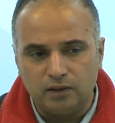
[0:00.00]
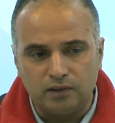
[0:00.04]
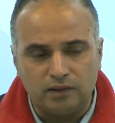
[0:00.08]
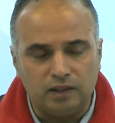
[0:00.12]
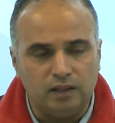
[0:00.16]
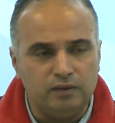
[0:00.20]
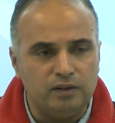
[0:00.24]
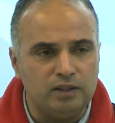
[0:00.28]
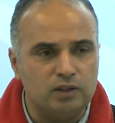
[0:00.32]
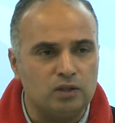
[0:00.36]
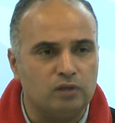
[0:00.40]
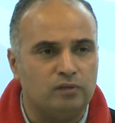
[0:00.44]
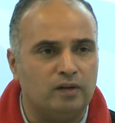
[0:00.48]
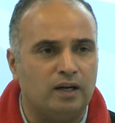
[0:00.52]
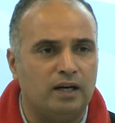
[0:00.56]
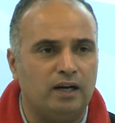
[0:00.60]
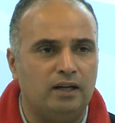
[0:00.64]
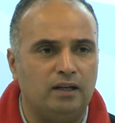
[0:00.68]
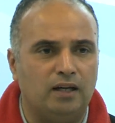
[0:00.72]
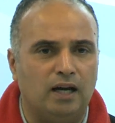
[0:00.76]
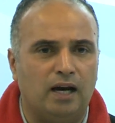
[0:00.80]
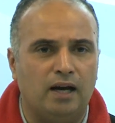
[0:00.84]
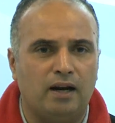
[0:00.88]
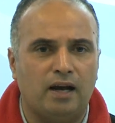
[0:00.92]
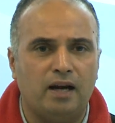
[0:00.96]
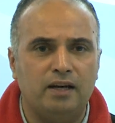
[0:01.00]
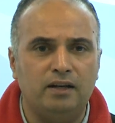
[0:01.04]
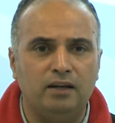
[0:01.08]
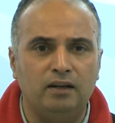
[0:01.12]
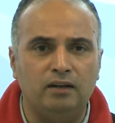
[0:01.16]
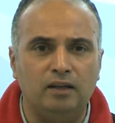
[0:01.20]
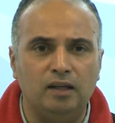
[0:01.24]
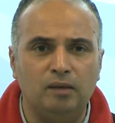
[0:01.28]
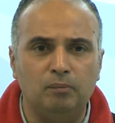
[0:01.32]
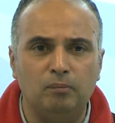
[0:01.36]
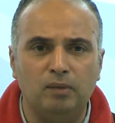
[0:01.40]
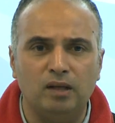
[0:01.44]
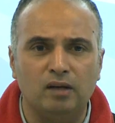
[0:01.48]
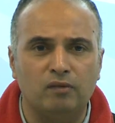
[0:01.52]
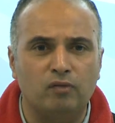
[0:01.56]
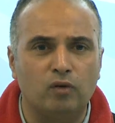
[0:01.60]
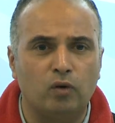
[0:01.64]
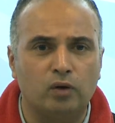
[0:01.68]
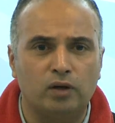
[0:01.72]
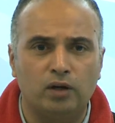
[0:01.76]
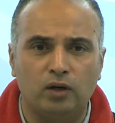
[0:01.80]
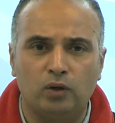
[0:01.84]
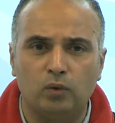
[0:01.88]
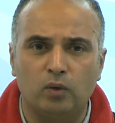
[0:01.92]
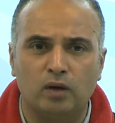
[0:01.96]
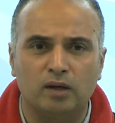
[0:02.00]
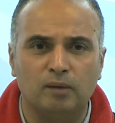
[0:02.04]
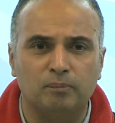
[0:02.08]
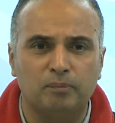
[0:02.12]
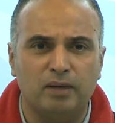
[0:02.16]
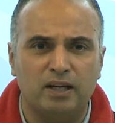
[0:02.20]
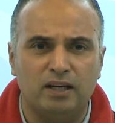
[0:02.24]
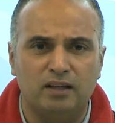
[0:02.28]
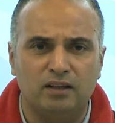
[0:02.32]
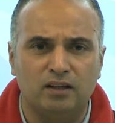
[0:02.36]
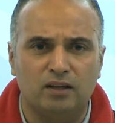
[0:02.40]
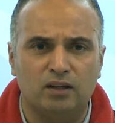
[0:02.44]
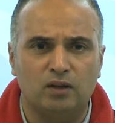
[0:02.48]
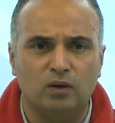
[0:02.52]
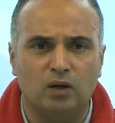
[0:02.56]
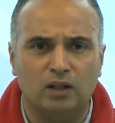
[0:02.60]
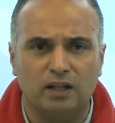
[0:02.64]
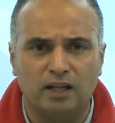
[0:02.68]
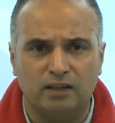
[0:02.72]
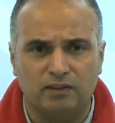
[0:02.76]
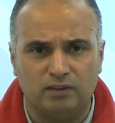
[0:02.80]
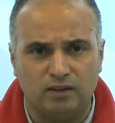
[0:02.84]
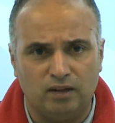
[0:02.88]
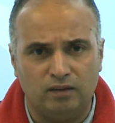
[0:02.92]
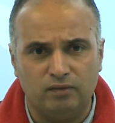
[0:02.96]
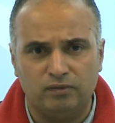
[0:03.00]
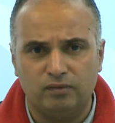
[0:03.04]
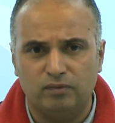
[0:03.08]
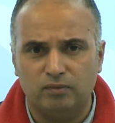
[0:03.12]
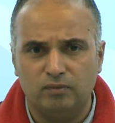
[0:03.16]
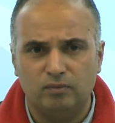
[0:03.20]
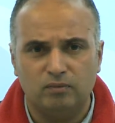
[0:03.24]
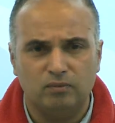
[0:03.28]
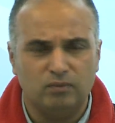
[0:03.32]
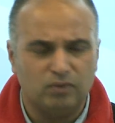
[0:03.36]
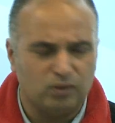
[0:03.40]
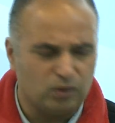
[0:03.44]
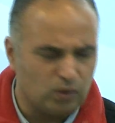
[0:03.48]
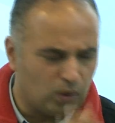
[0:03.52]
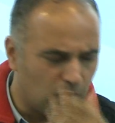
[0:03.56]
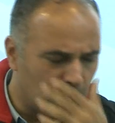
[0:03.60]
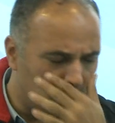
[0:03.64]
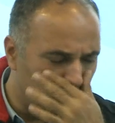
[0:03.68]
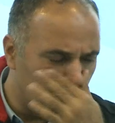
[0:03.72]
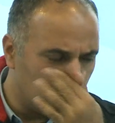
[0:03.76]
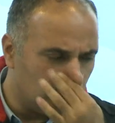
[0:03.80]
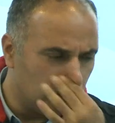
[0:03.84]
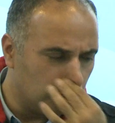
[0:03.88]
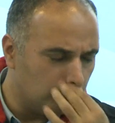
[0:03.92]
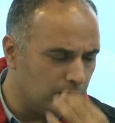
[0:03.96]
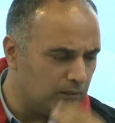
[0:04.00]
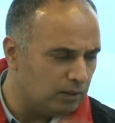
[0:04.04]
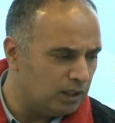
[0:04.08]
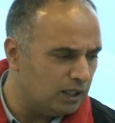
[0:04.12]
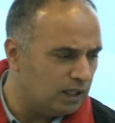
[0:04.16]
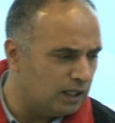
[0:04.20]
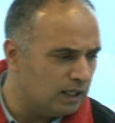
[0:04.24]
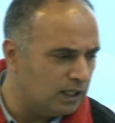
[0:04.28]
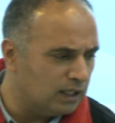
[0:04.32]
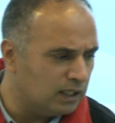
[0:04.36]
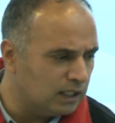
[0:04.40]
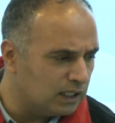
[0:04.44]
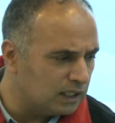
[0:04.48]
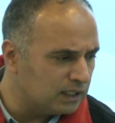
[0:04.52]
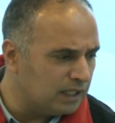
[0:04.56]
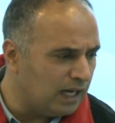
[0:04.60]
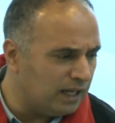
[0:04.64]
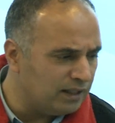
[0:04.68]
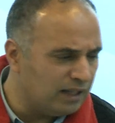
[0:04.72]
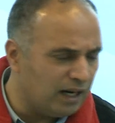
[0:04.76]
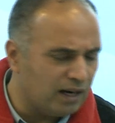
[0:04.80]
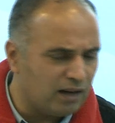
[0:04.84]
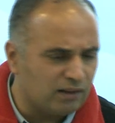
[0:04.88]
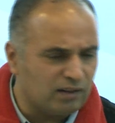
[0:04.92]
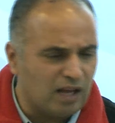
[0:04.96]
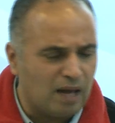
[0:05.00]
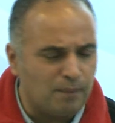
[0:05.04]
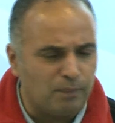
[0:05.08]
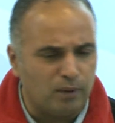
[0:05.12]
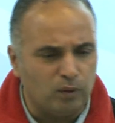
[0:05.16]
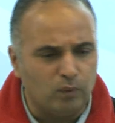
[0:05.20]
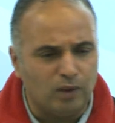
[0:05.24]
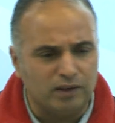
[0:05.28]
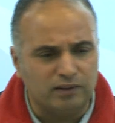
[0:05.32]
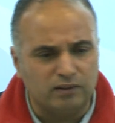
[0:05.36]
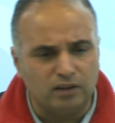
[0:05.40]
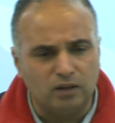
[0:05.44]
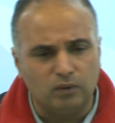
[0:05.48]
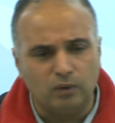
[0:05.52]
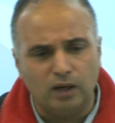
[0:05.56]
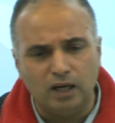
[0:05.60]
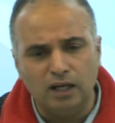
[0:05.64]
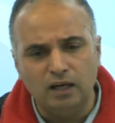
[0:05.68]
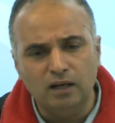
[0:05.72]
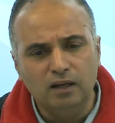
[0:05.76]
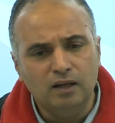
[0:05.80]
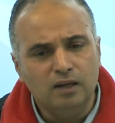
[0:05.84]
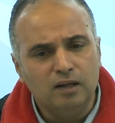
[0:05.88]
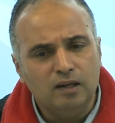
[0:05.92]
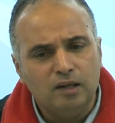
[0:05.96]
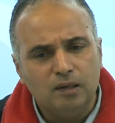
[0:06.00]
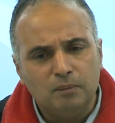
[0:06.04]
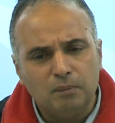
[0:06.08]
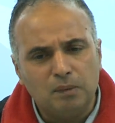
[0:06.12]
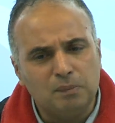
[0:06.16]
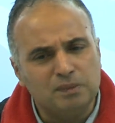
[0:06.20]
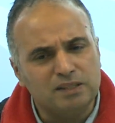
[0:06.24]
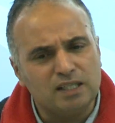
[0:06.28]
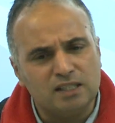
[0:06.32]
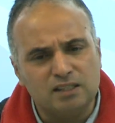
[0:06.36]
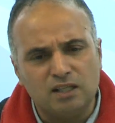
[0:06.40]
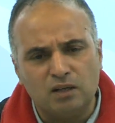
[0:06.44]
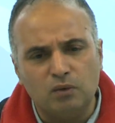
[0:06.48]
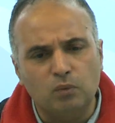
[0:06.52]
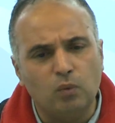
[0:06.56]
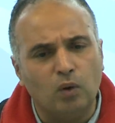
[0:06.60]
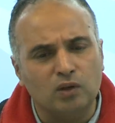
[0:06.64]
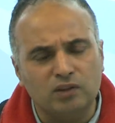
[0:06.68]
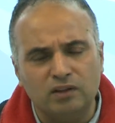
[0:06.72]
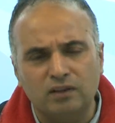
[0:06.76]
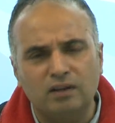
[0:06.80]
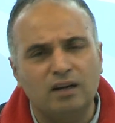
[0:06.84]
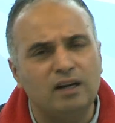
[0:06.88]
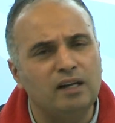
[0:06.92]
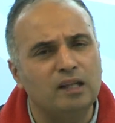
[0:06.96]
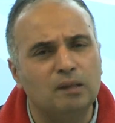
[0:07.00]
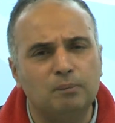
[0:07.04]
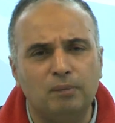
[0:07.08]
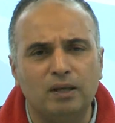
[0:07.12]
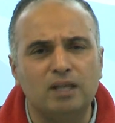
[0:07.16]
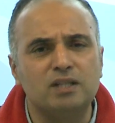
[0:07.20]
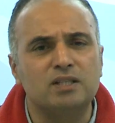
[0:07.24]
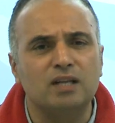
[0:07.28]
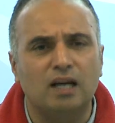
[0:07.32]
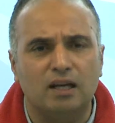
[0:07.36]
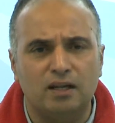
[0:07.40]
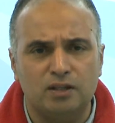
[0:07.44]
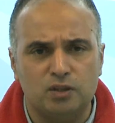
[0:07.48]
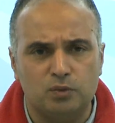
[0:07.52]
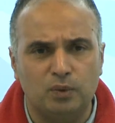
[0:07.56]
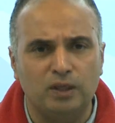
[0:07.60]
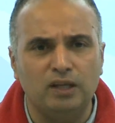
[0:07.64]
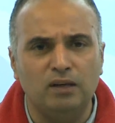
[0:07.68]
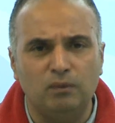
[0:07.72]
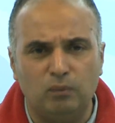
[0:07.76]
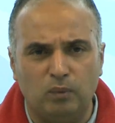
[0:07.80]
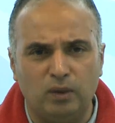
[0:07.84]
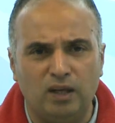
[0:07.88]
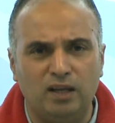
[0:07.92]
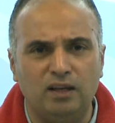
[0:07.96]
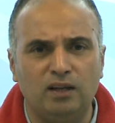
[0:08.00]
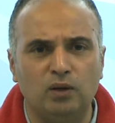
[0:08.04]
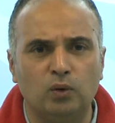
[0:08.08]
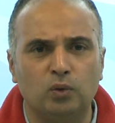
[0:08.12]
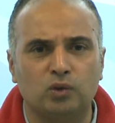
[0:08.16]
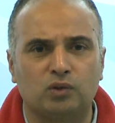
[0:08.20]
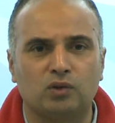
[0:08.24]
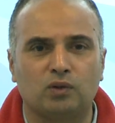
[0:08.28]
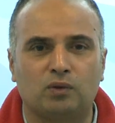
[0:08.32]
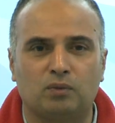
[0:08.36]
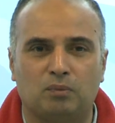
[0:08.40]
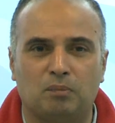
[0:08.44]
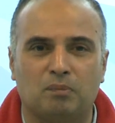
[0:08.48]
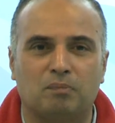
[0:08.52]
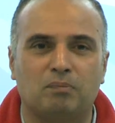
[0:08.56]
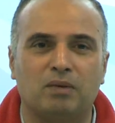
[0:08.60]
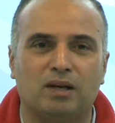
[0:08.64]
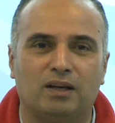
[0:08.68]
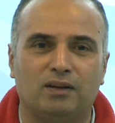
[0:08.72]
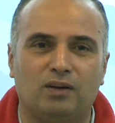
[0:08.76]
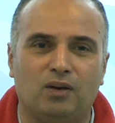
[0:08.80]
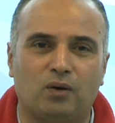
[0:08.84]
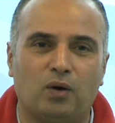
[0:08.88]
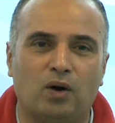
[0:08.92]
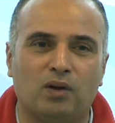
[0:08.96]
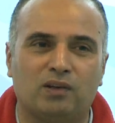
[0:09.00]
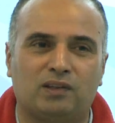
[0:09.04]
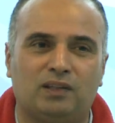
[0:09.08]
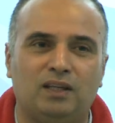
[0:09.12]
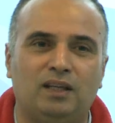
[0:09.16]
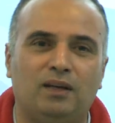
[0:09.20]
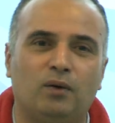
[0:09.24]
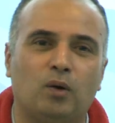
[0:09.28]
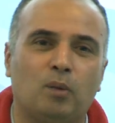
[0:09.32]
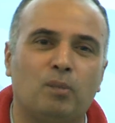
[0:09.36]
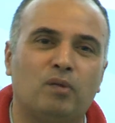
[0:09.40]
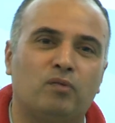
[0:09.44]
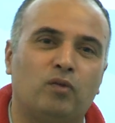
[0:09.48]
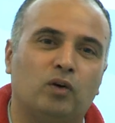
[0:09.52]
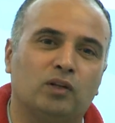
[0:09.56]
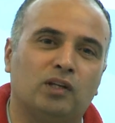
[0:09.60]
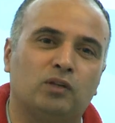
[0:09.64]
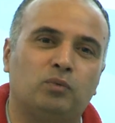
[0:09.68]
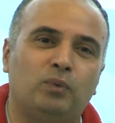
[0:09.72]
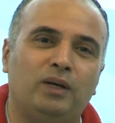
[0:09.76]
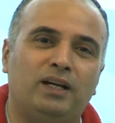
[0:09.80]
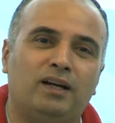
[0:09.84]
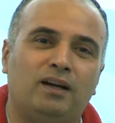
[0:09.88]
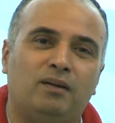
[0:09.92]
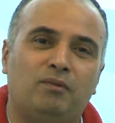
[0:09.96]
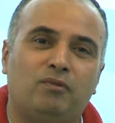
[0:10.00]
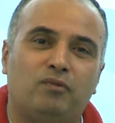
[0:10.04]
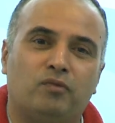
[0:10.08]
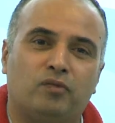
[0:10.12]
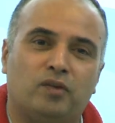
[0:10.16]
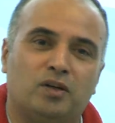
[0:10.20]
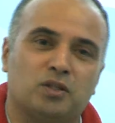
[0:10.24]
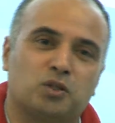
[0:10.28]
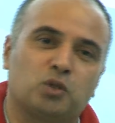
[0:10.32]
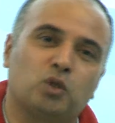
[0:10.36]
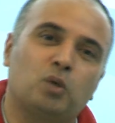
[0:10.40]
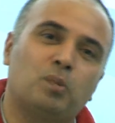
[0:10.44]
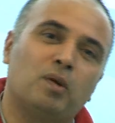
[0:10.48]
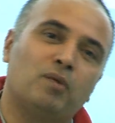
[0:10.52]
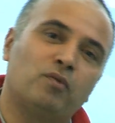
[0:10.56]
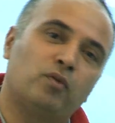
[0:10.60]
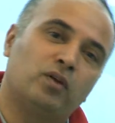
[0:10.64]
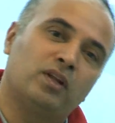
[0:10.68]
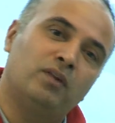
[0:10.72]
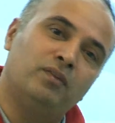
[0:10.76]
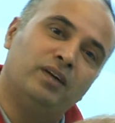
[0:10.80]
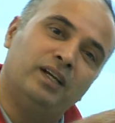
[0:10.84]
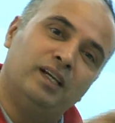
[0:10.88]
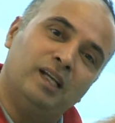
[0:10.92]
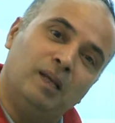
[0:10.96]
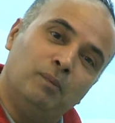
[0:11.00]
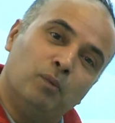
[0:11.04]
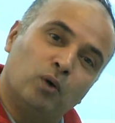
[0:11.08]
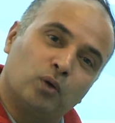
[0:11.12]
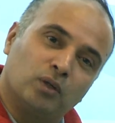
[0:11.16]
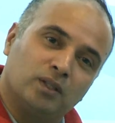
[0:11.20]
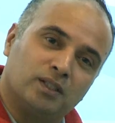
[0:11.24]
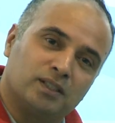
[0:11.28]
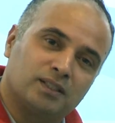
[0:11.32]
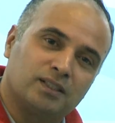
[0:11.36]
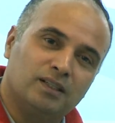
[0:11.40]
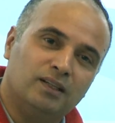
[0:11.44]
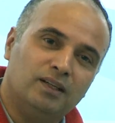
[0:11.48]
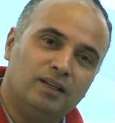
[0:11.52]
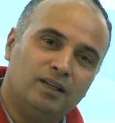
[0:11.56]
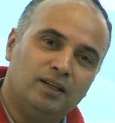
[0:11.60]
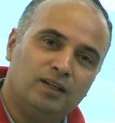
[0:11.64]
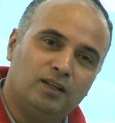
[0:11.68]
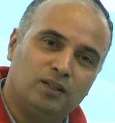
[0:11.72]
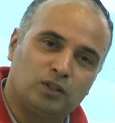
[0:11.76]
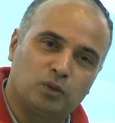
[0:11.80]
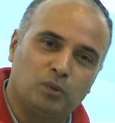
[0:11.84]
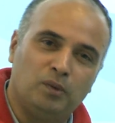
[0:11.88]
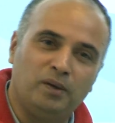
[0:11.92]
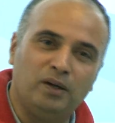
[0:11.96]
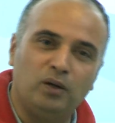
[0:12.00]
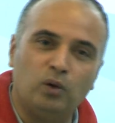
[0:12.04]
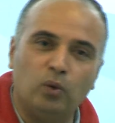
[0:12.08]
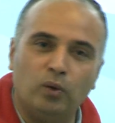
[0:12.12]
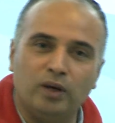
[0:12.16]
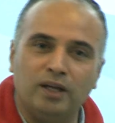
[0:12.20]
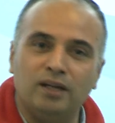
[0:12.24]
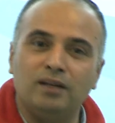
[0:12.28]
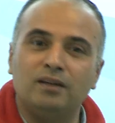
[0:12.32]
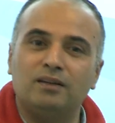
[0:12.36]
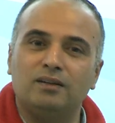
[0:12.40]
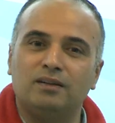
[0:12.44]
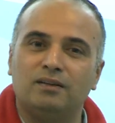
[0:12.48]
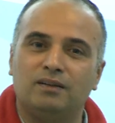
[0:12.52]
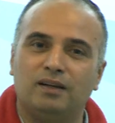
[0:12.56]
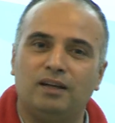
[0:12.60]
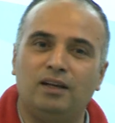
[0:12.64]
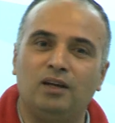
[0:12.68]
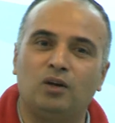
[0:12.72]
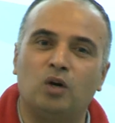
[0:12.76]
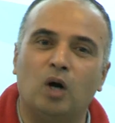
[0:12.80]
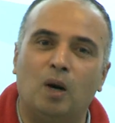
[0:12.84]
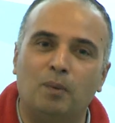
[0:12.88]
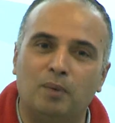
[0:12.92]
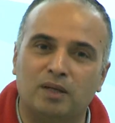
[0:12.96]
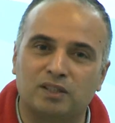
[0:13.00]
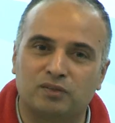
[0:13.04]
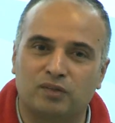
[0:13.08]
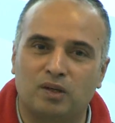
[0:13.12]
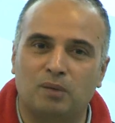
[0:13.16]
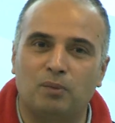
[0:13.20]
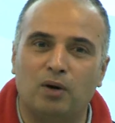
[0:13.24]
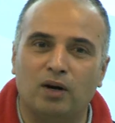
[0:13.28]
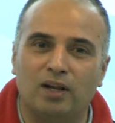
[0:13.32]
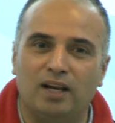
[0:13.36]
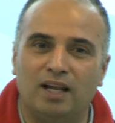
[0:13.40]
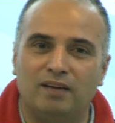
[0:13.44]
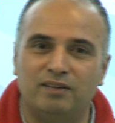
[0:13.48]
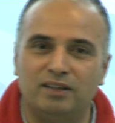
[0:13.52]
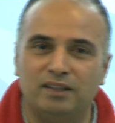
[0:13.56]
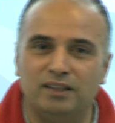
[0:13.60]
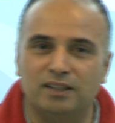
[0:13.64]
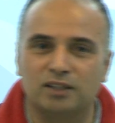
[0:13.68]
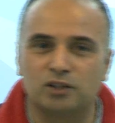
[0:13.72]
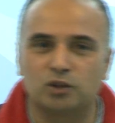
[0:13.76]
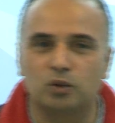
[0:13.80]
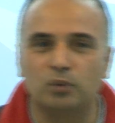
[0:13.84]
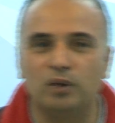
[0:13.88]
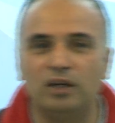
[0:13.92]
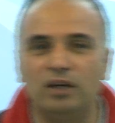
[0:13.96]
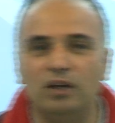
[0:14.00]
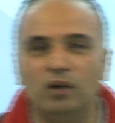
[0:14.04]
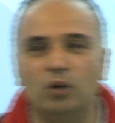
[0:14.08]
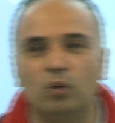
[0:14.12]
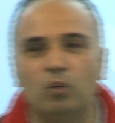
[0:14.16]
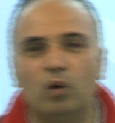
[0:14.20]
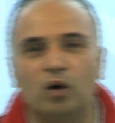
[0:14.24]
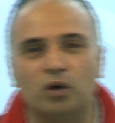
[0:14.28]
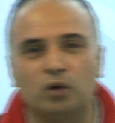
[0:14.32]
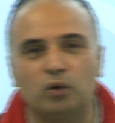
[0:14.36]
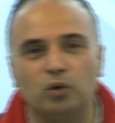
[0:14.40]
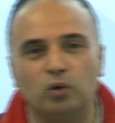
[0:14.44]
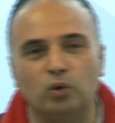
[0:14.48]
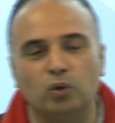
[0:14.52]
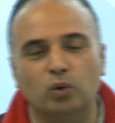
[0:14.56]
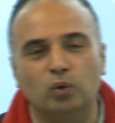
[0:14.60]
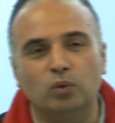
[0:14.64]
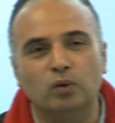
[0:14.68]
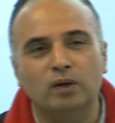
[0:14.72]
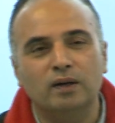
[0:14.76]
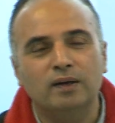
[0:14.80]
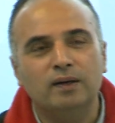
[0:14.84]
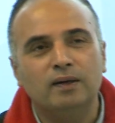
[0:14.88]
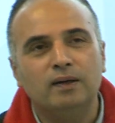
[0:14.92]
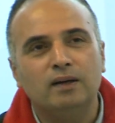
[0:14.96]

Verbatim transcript: CVs of our entire IT team being floated to a competitor and all that stuff. So that that does happen once in a while besides that, it wasn't really the big challenge. We, we knew, so you got to see, you know, before this we did First Europa, before that we did bookers So we've been doing e-commerce for about 11 years, so we knew what to do.